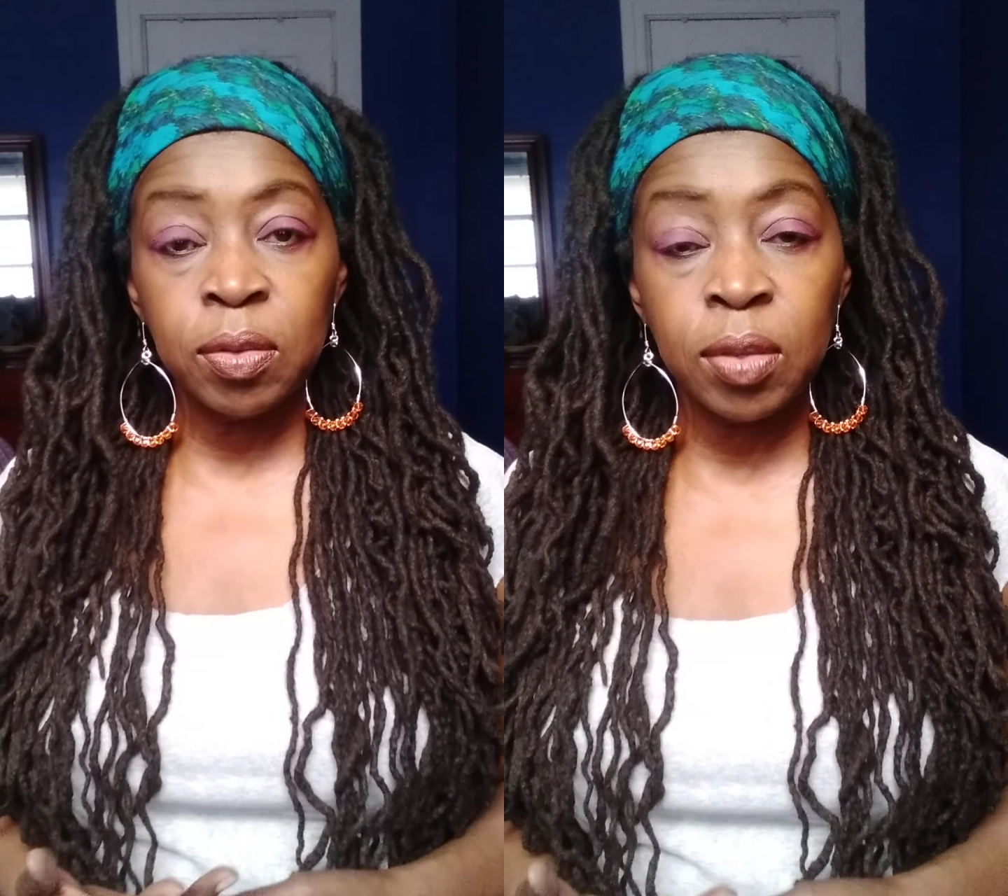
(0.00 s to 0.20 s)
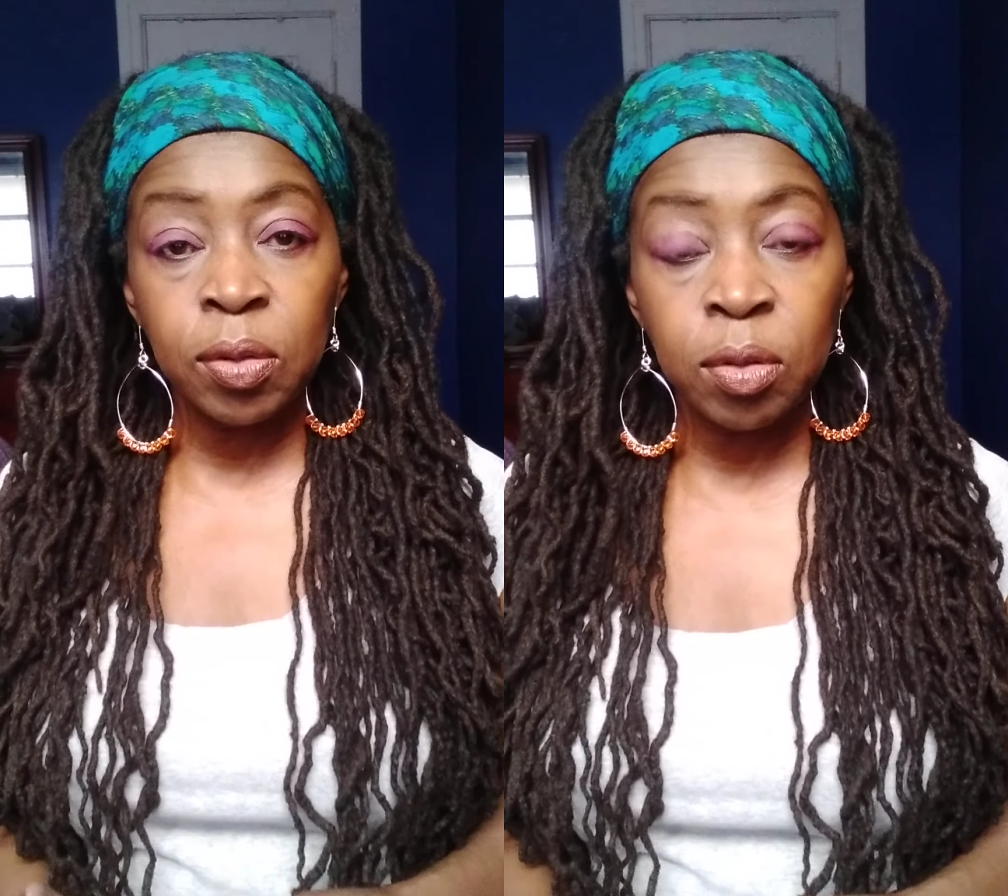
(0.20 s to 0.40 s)

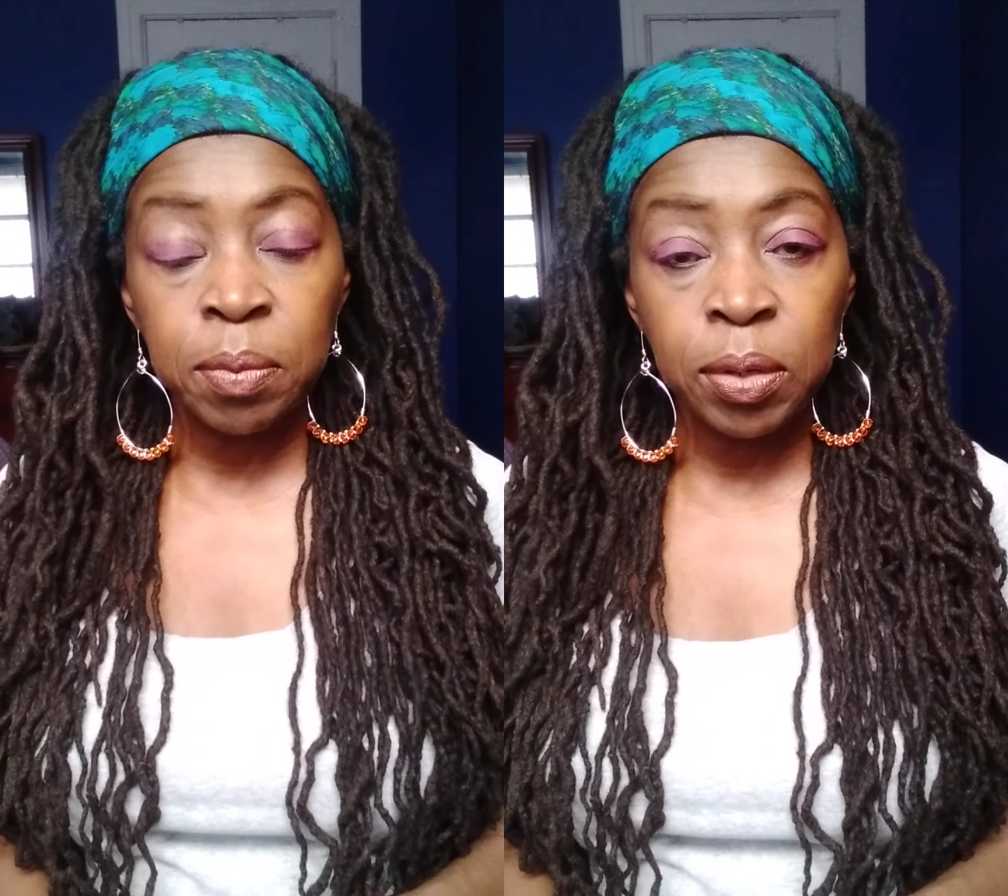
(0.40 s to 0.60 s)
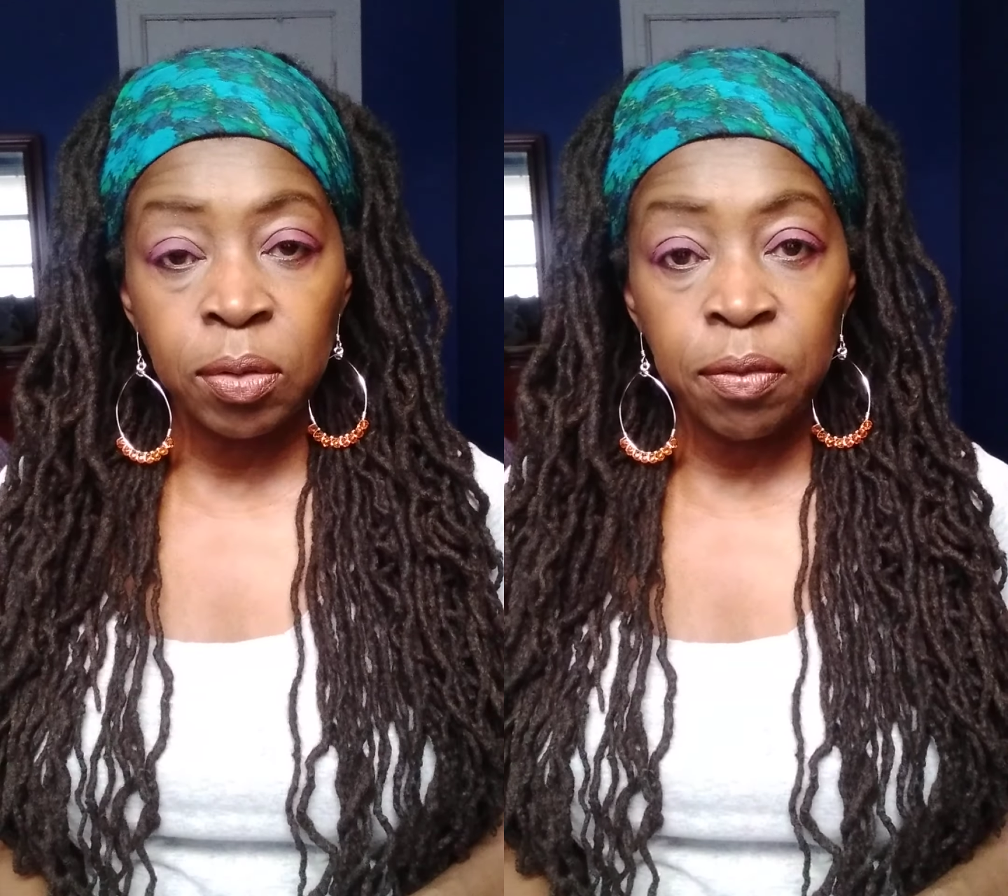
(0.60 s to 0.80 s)

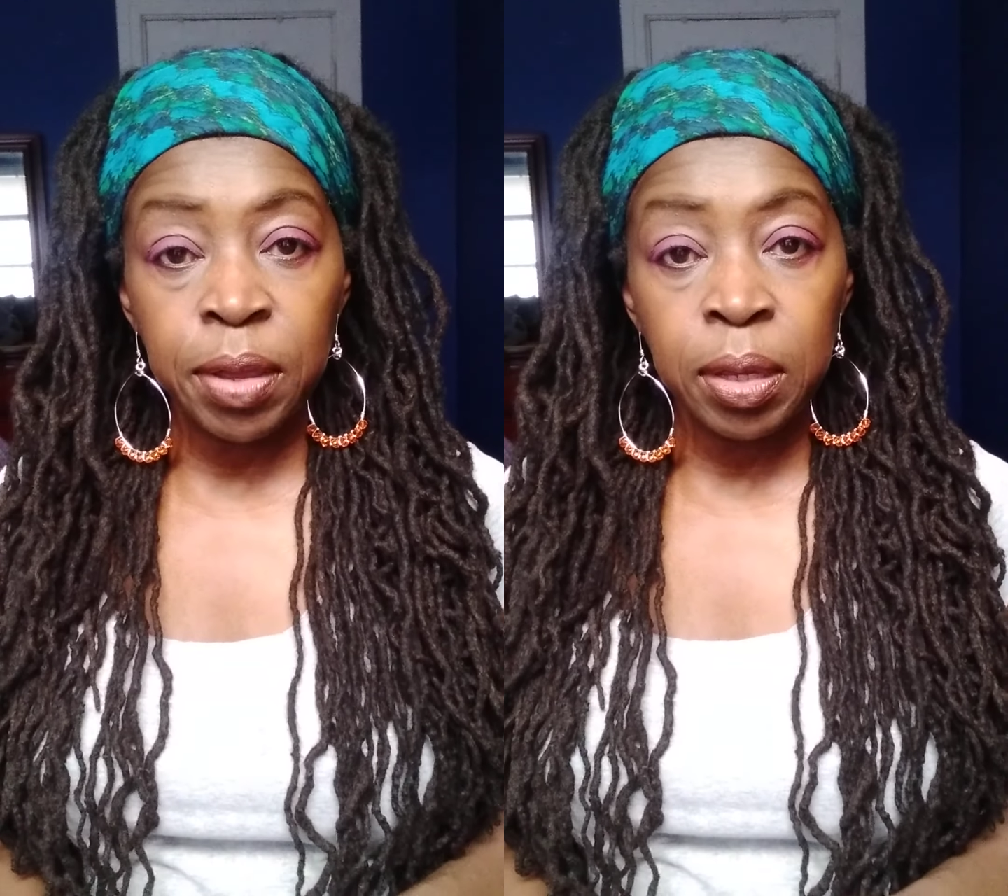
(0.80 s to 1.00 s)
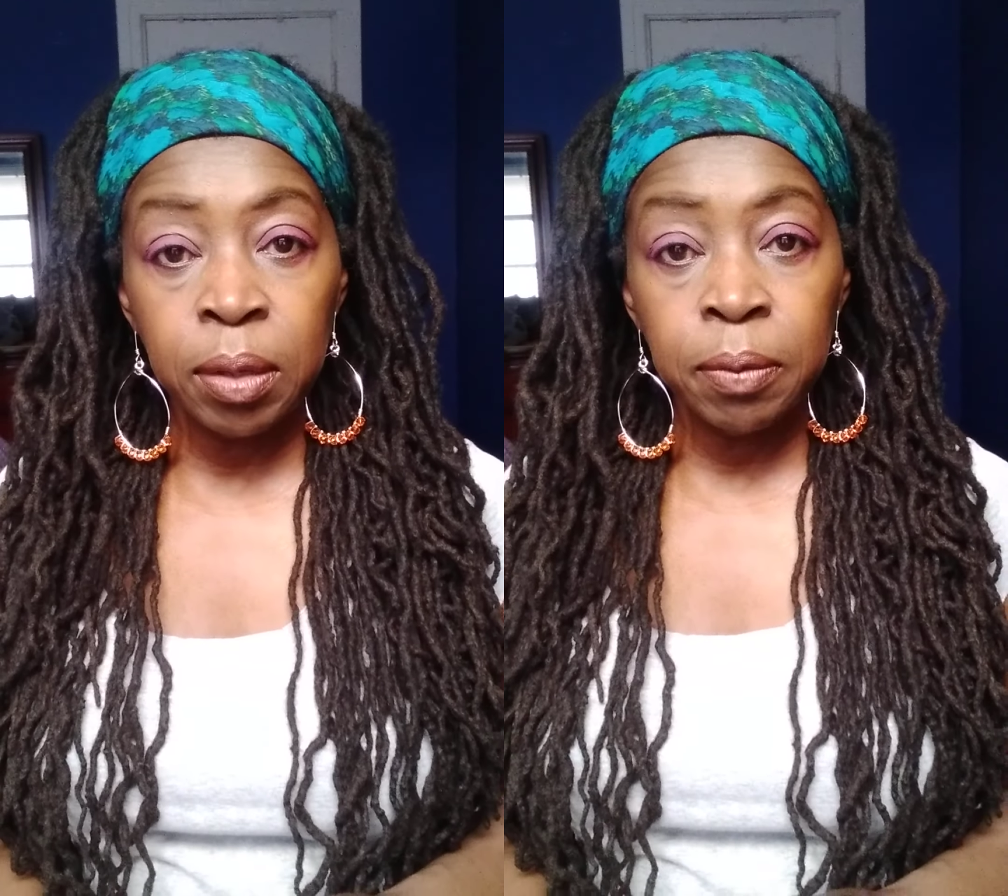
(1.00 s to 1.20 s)
sentimental
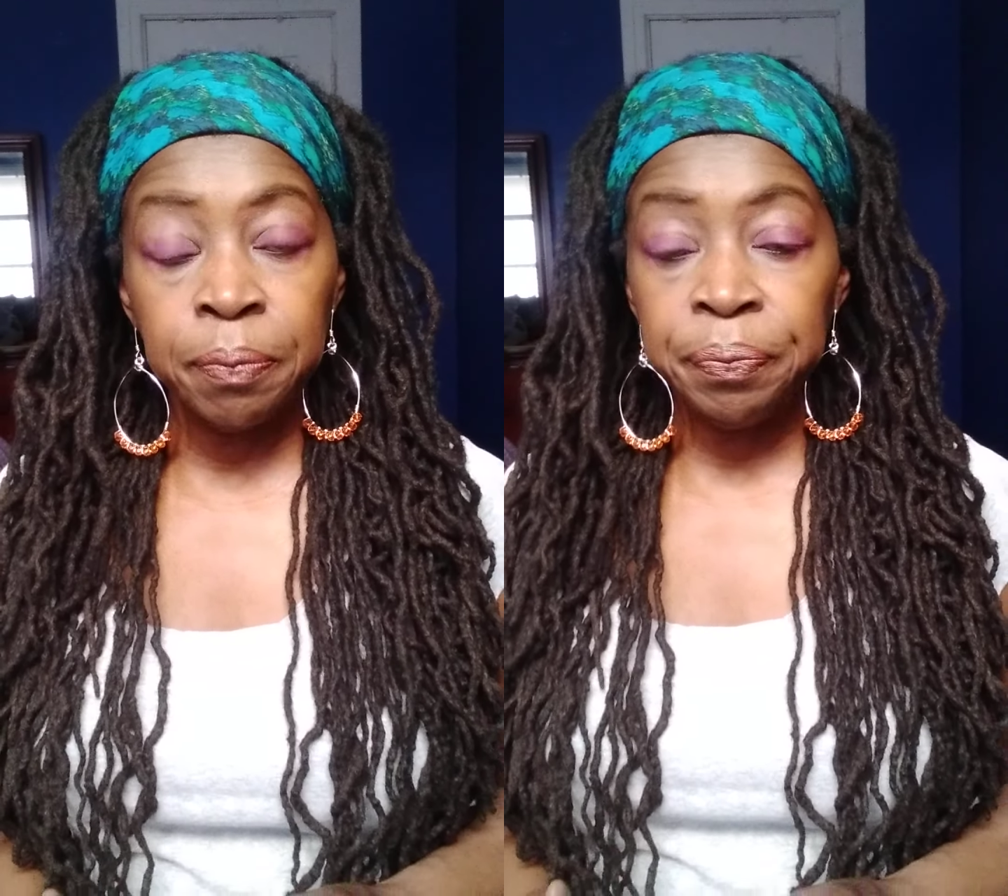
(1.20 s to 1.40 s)
value.